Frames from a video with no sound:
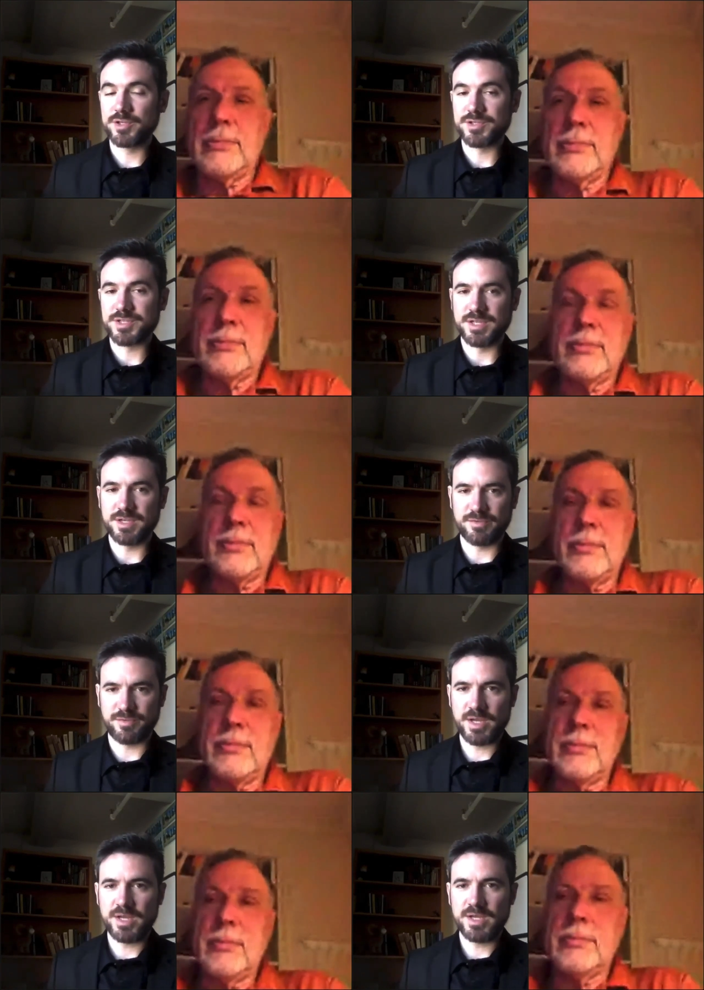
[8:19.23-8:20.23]
Speaker 1: if
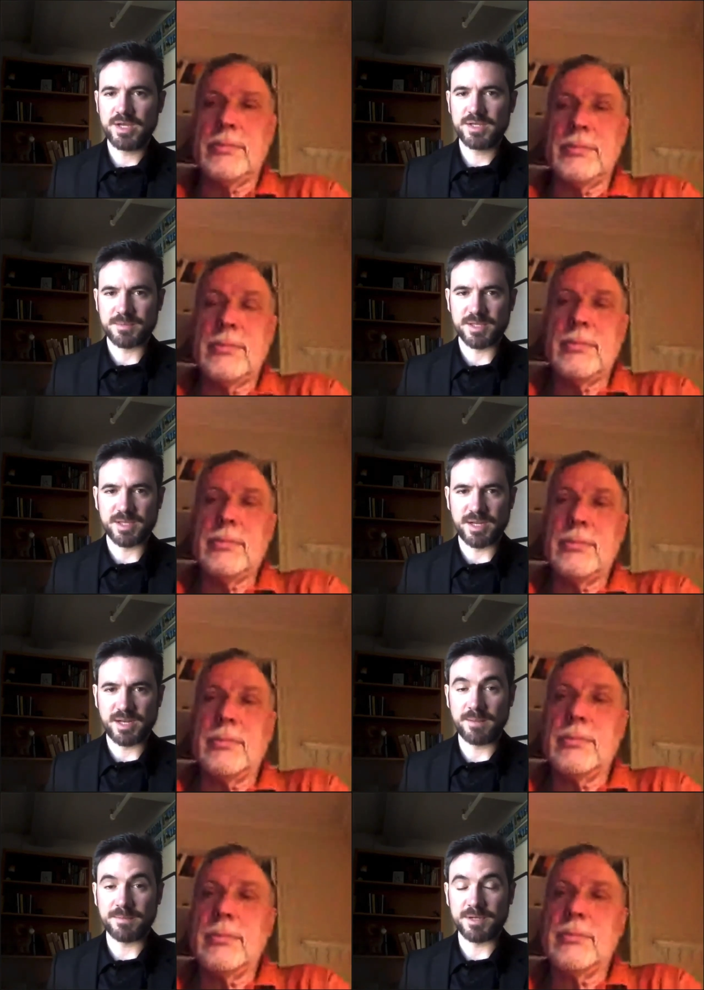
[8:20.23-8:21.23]
something that had
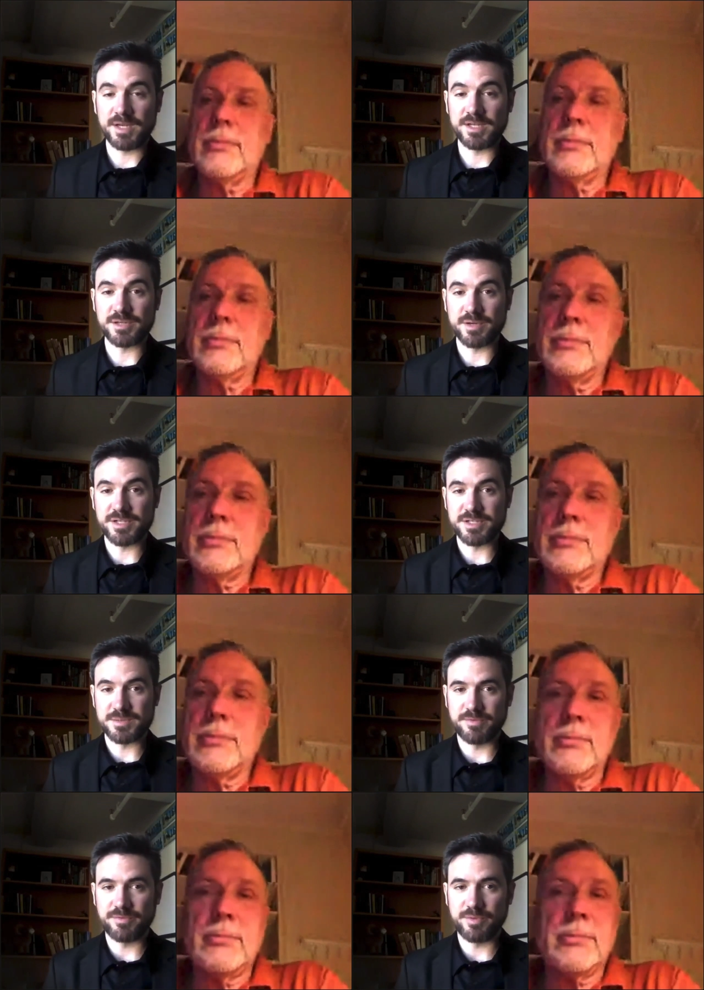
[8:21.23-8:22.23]
happened nine generations
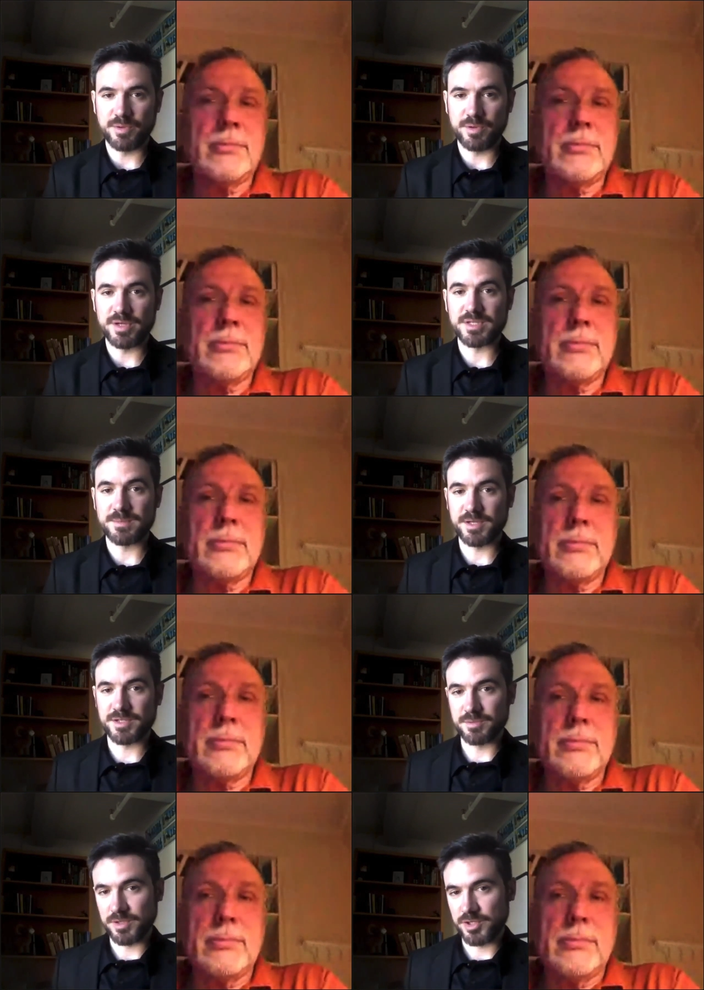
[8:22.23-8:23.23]
before is about to
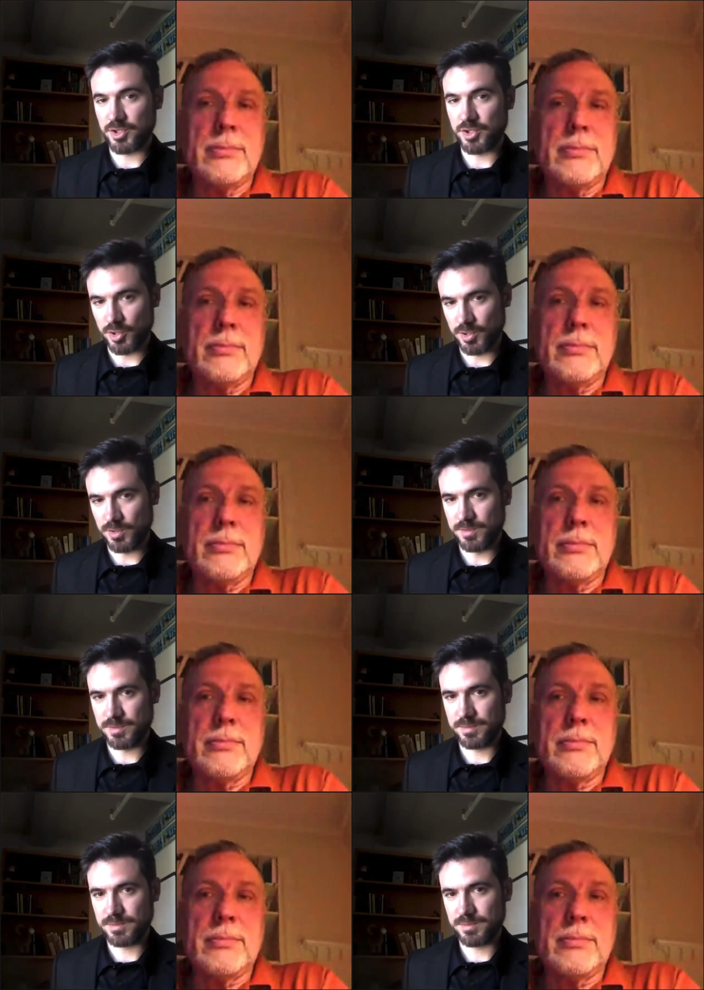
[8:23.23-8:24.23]
recur.
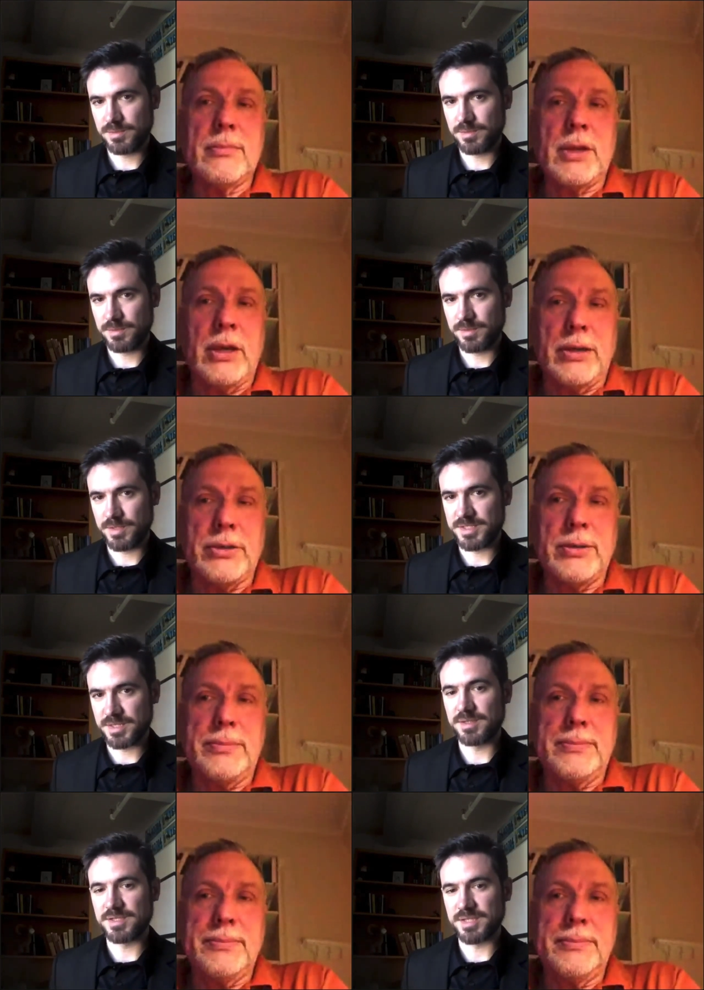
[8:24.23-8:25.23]
Yes.
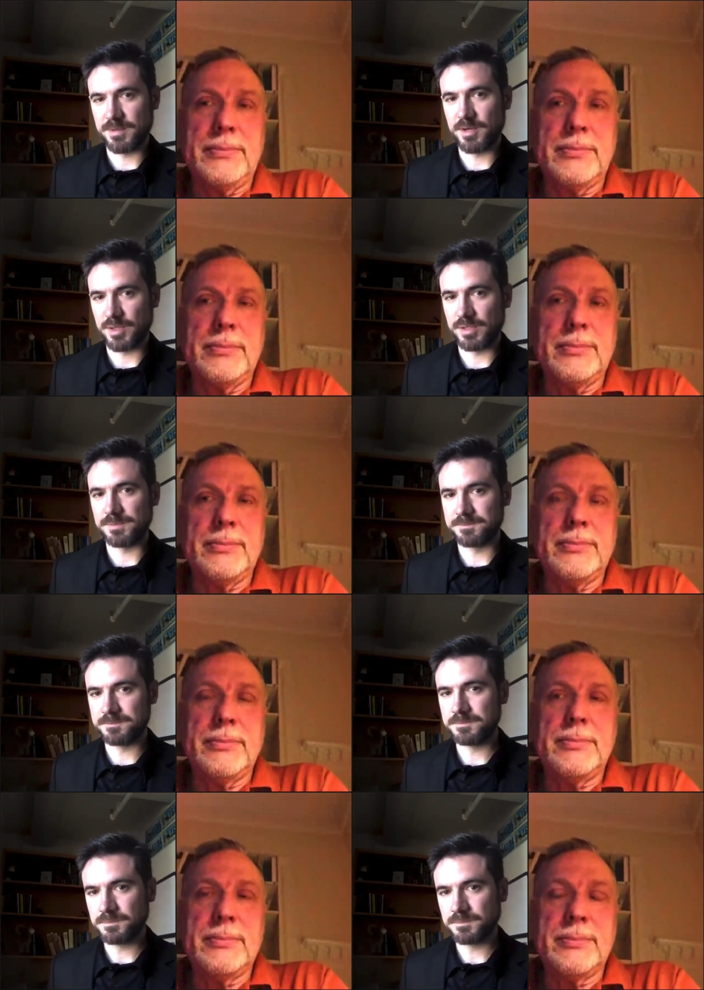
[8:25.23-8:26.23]
Is that about
Speaker 2: right?
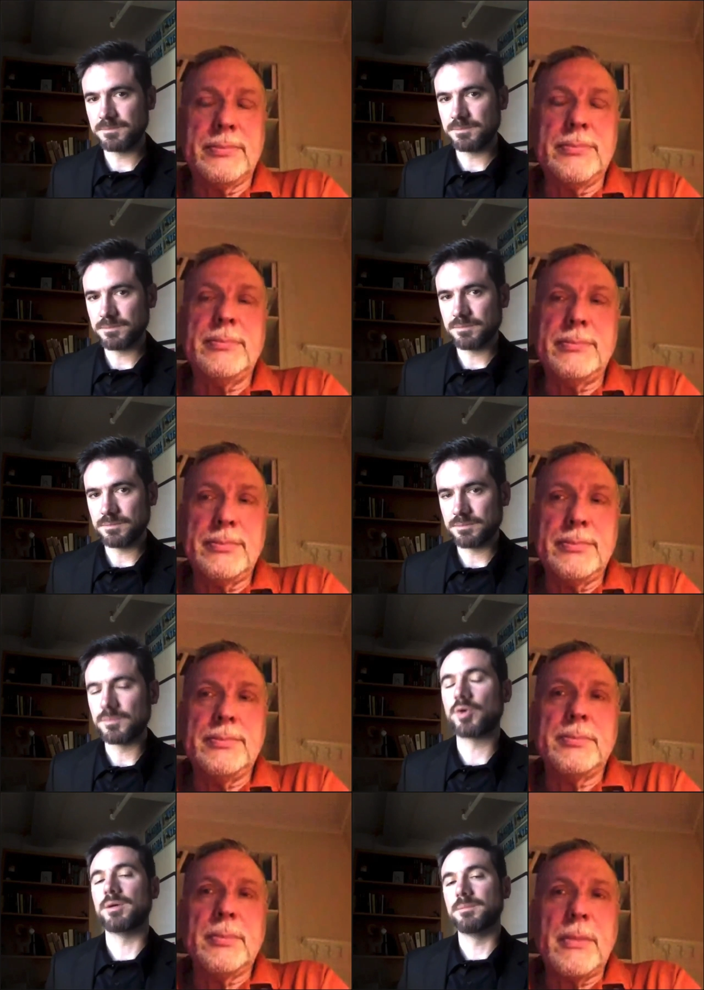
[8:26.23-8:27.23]
Mm-hmm.
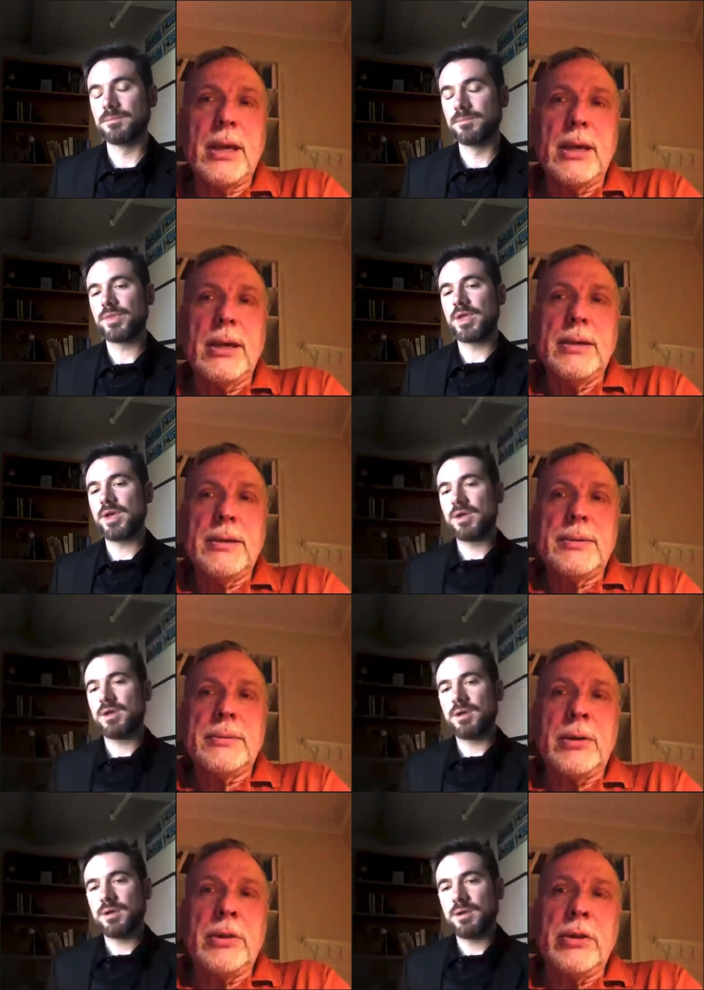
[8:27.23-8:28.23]
Okay. Now,
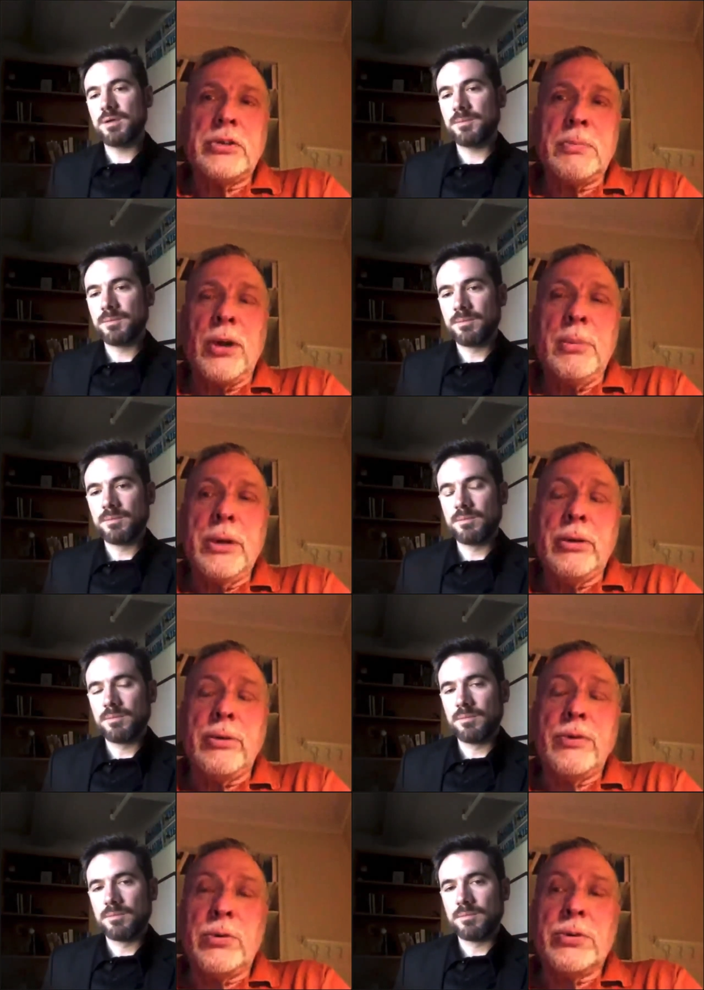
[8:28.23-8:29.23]
there's a problem here, of
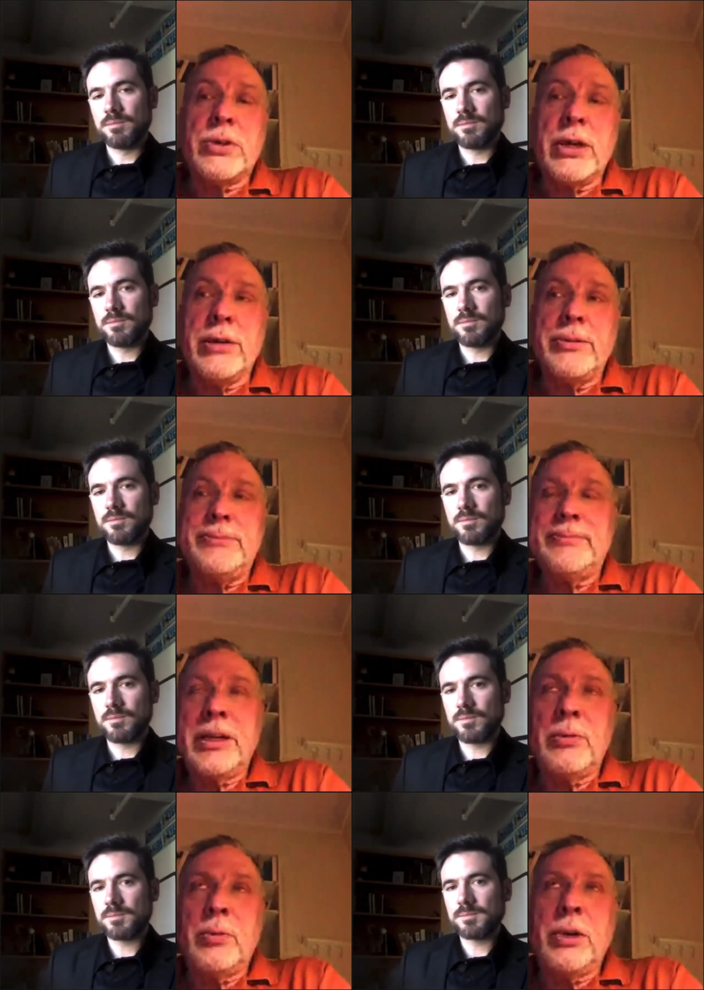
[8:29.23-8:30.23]
course, that, and
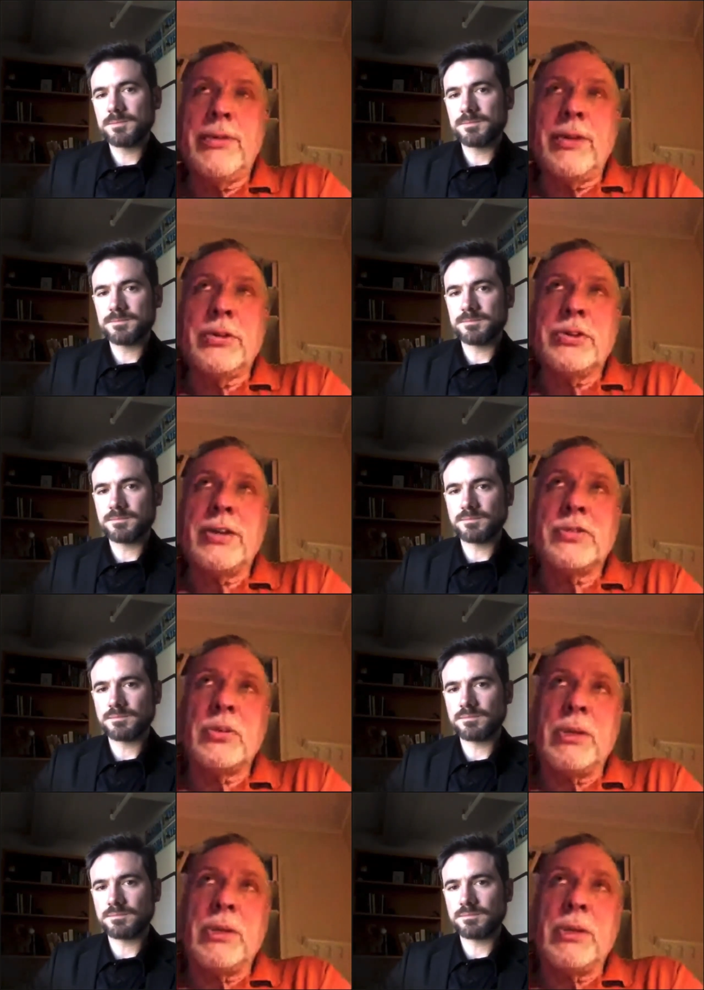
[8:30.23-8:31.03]
we have ourselves to blame